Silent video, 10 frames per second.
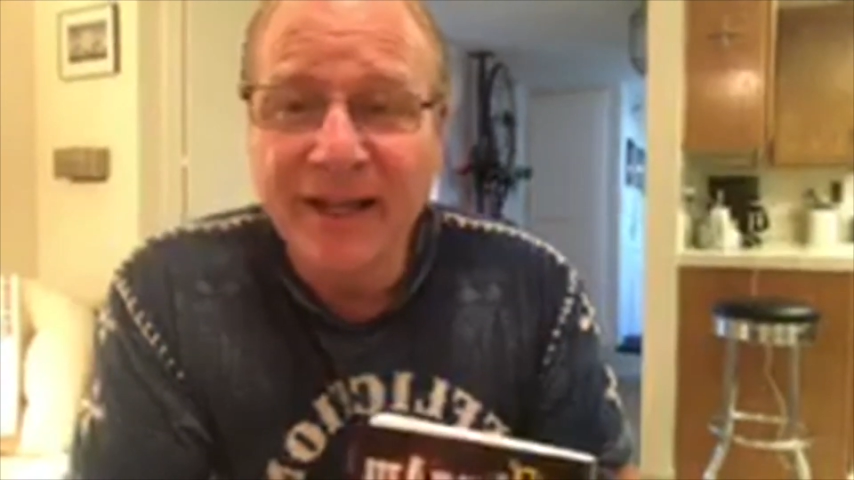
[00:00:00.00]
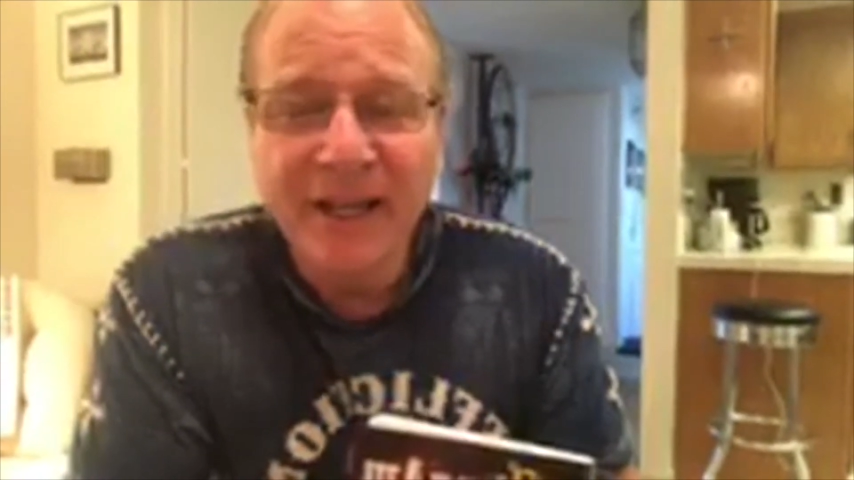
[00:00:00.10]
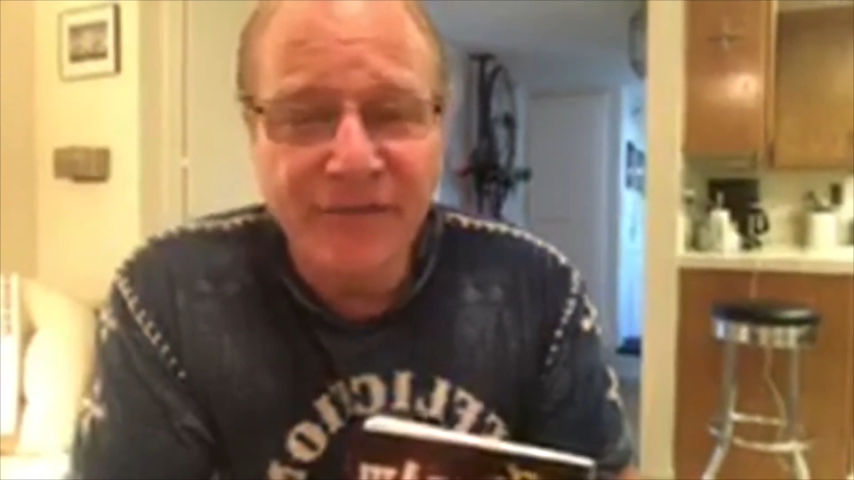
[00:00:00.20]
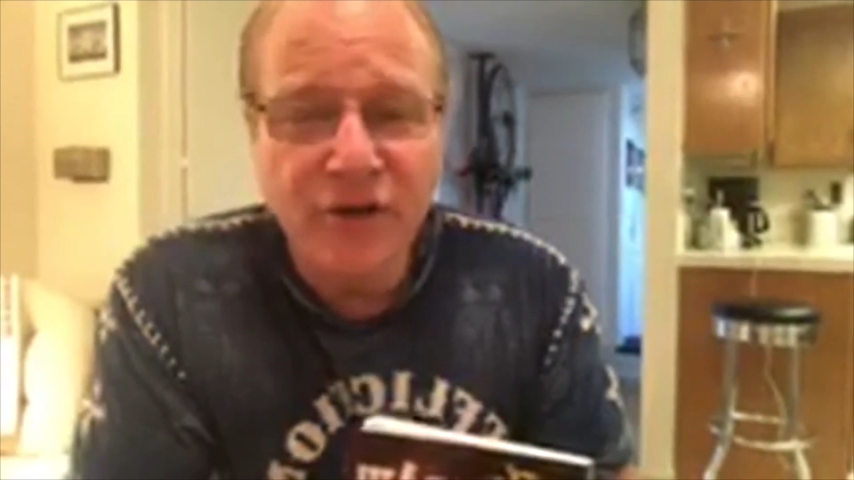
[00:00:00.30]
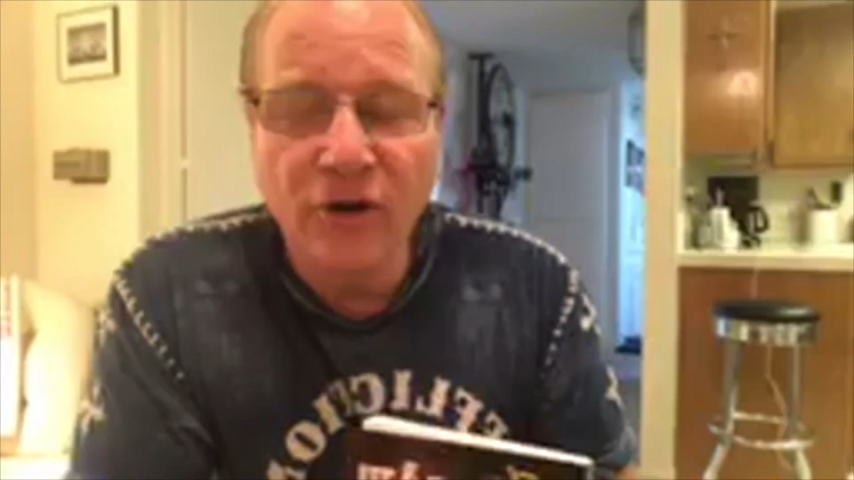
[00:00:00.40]

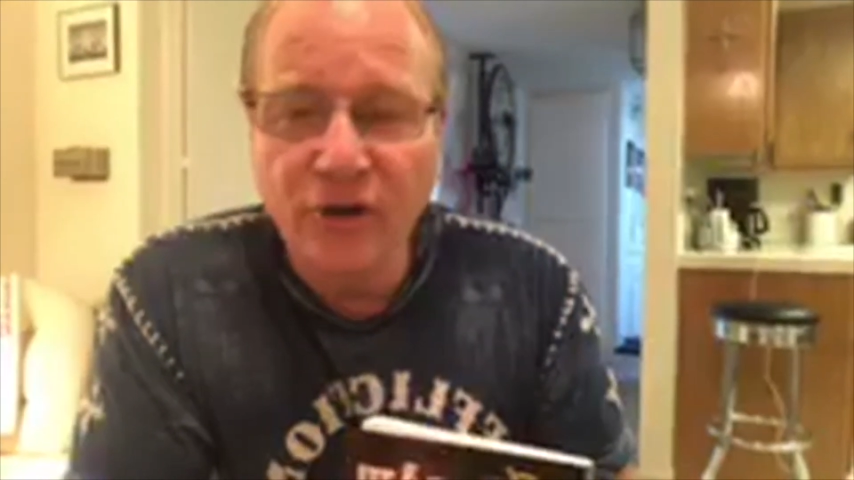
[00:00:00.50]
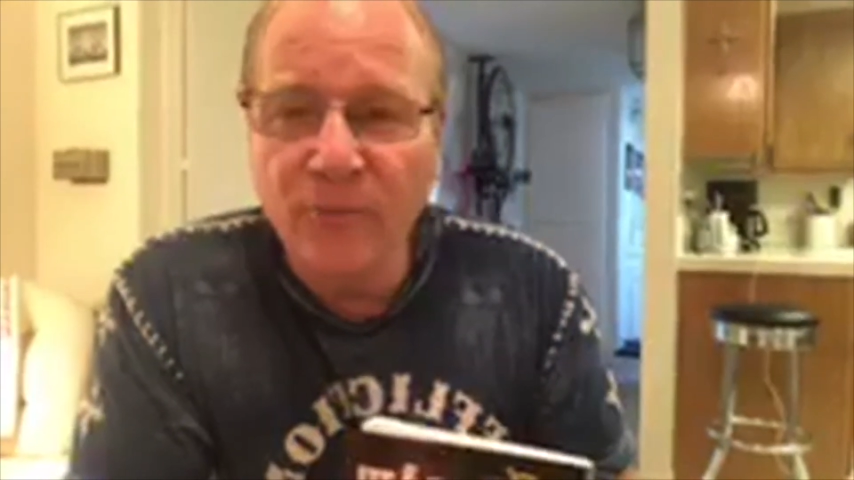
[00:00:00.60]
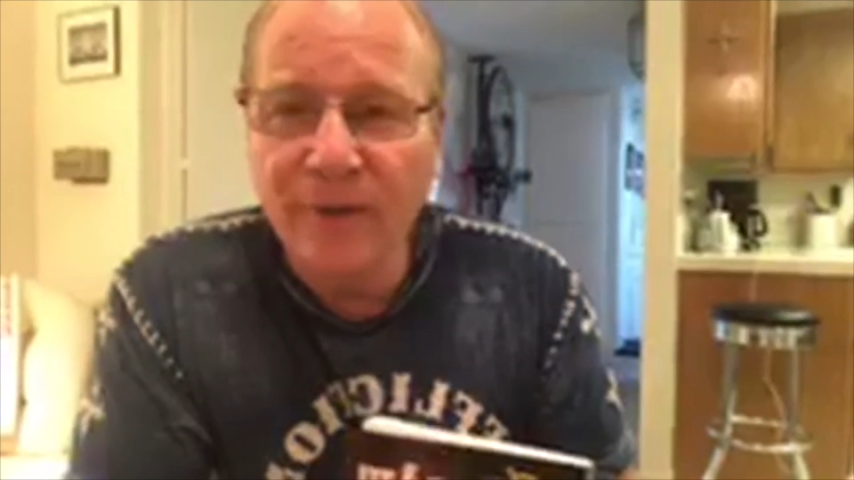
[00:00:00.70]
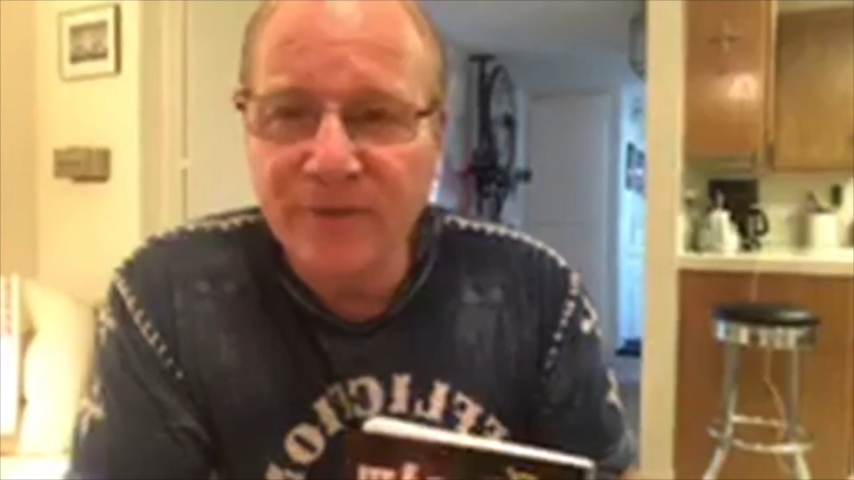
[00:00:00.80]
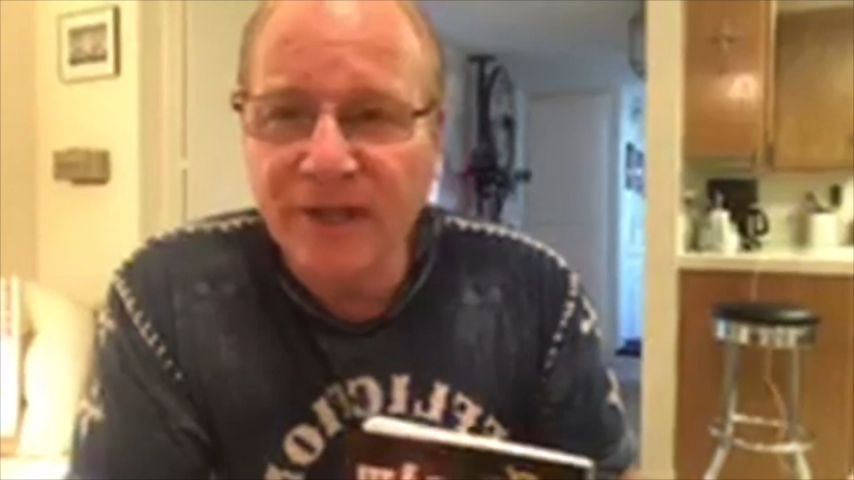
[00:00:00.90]
If you go to the
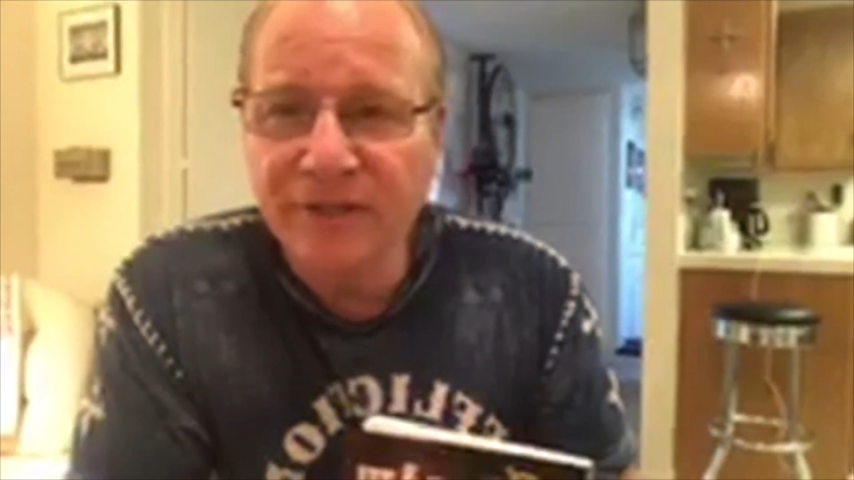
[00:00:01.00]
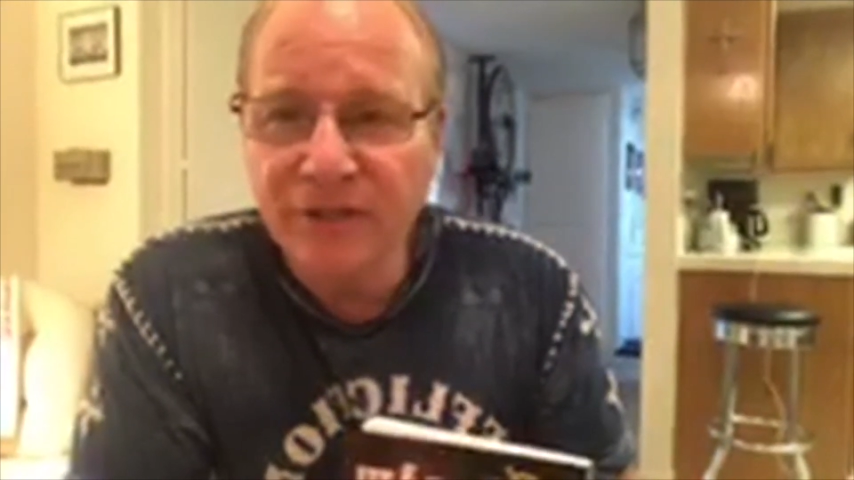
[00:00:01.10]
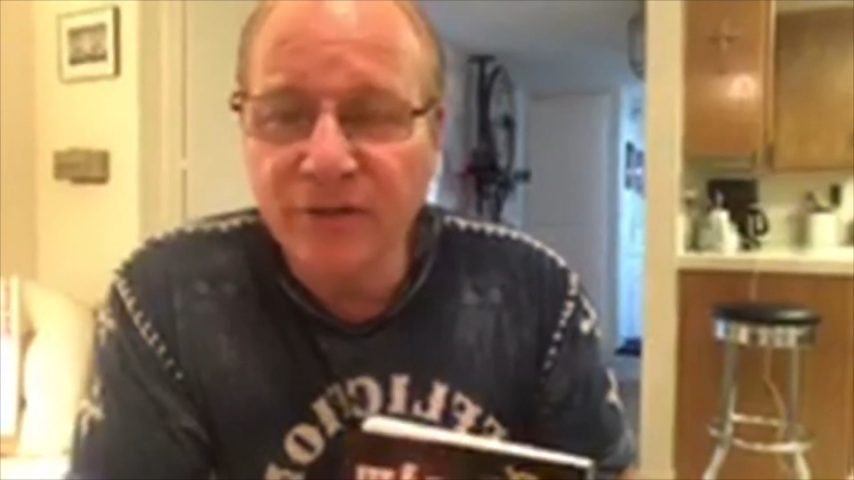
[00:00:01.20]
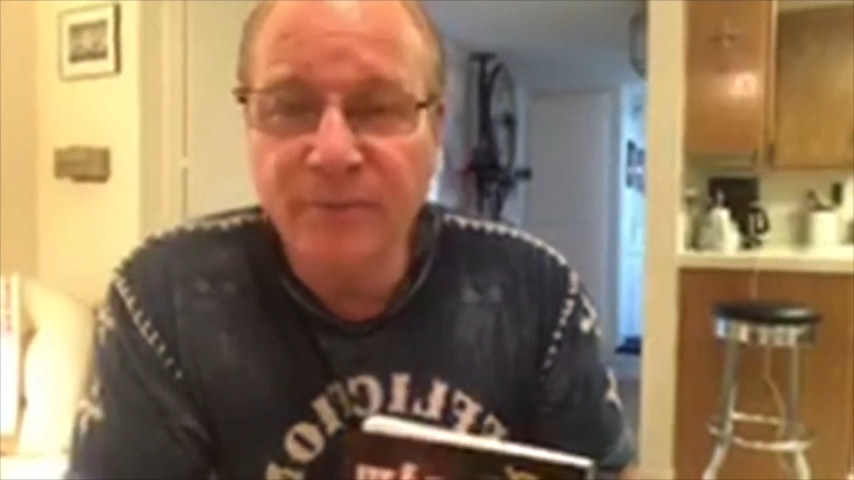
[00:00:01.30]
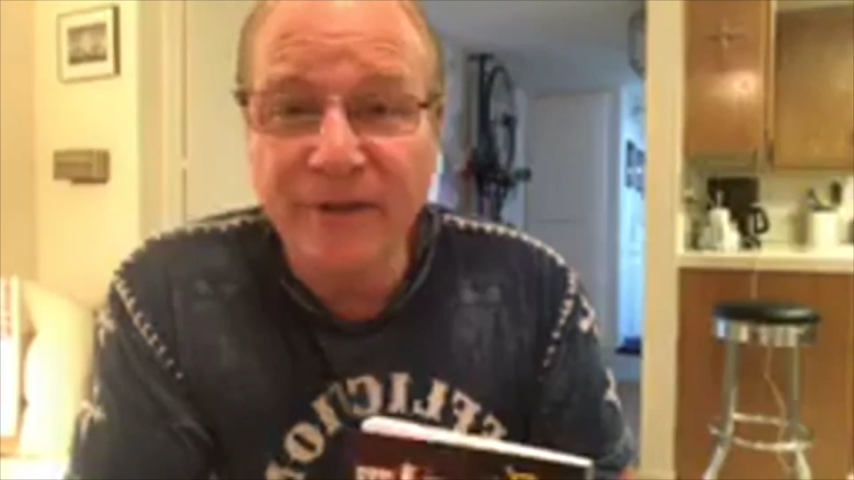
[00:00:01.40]
website
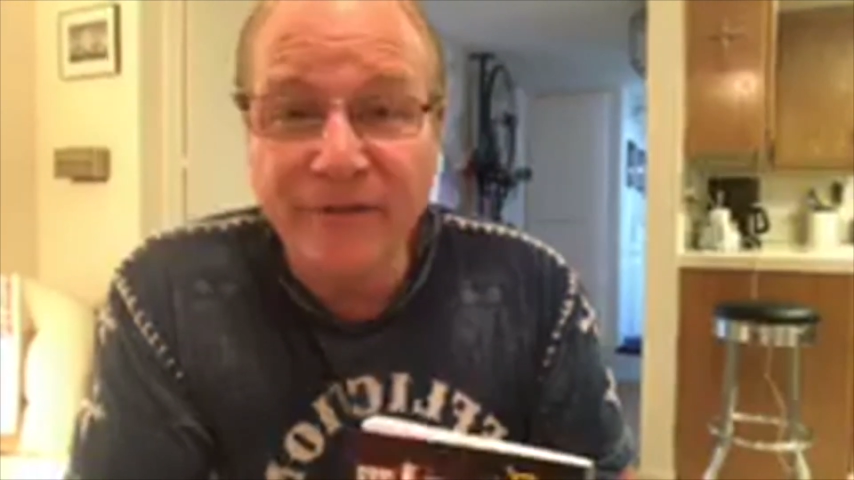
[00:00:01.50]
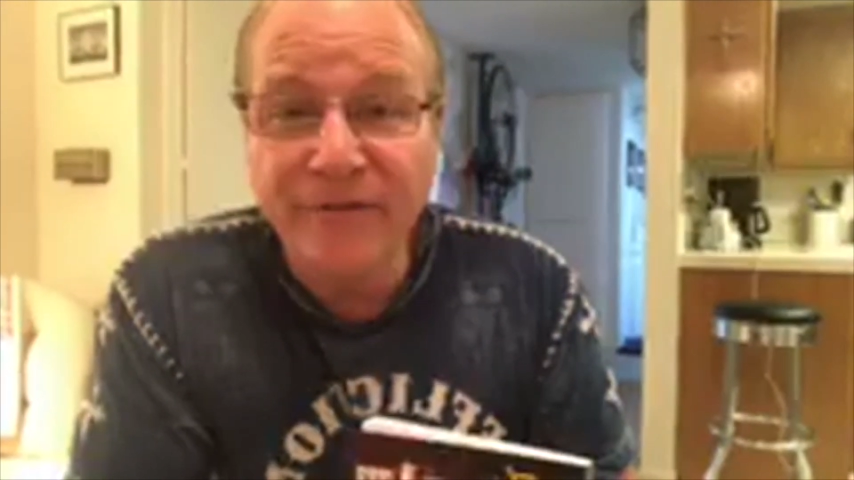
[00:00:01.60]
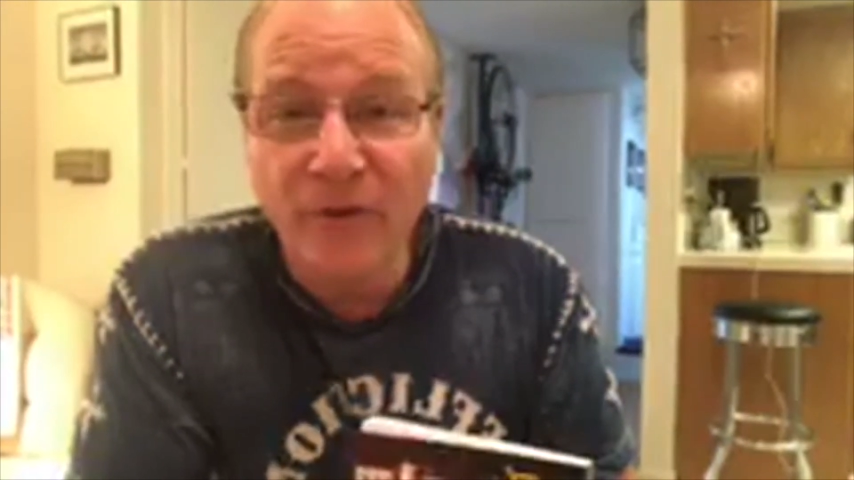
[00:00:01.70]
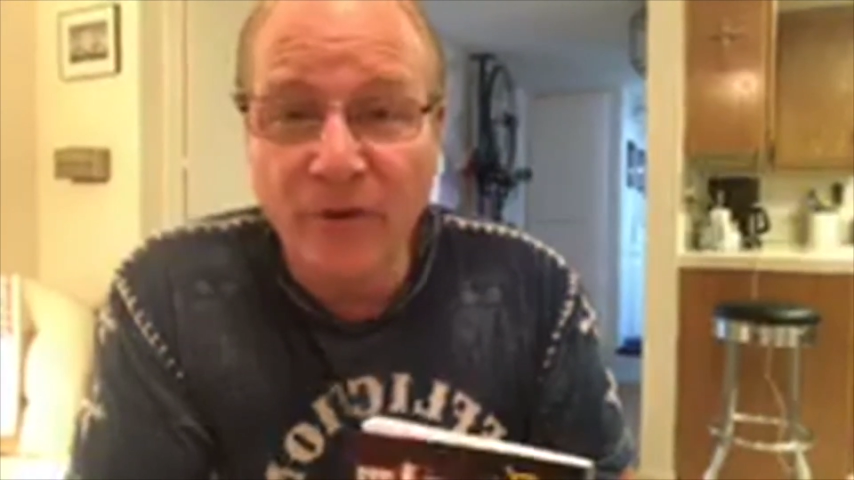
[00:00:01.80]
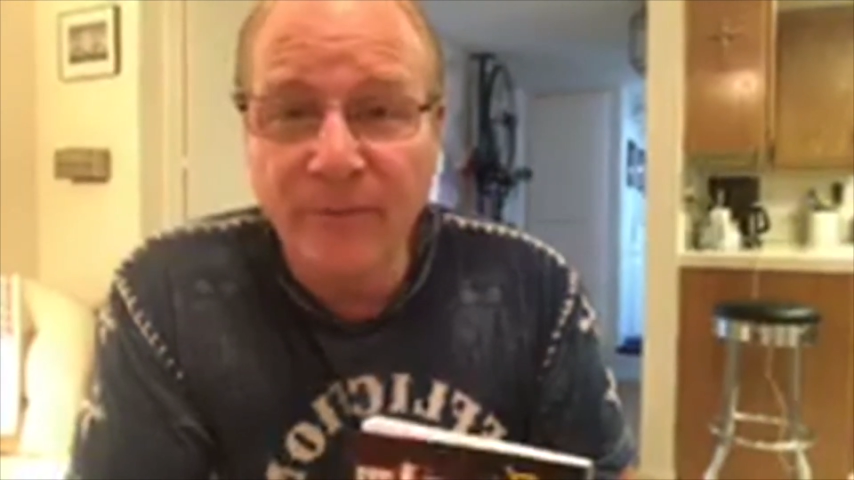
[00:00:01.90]
too,
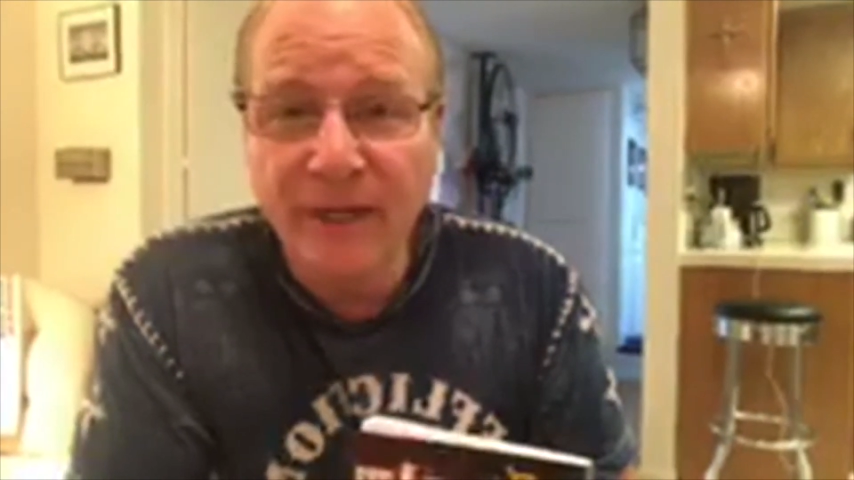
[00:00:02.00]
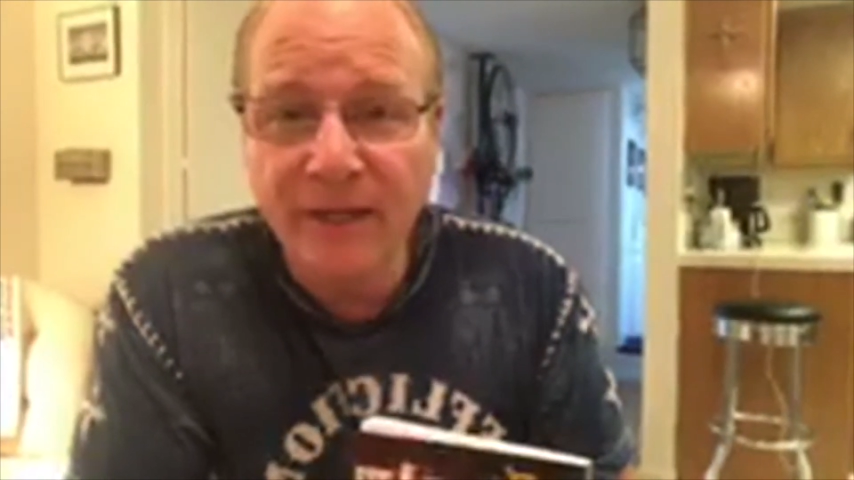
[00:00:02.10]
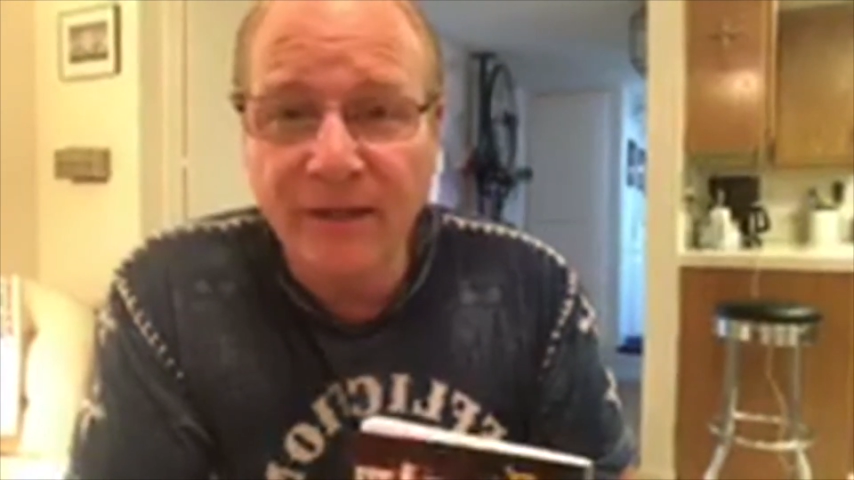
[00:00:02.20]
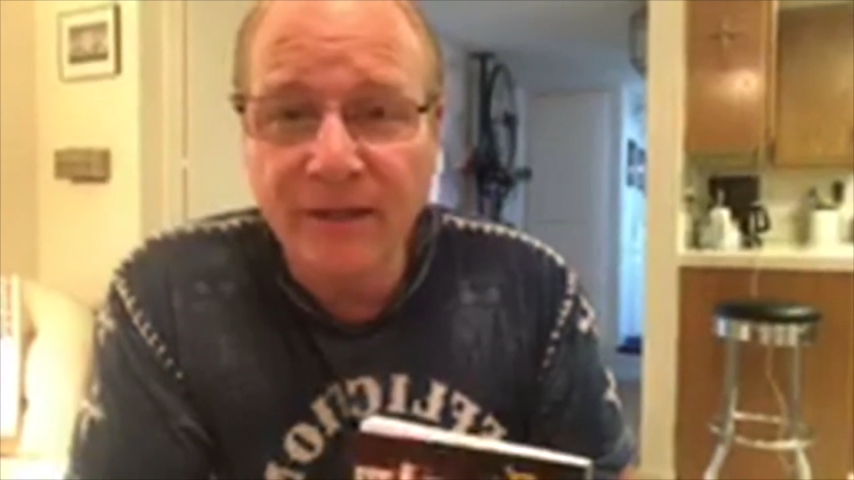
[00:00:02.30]
before me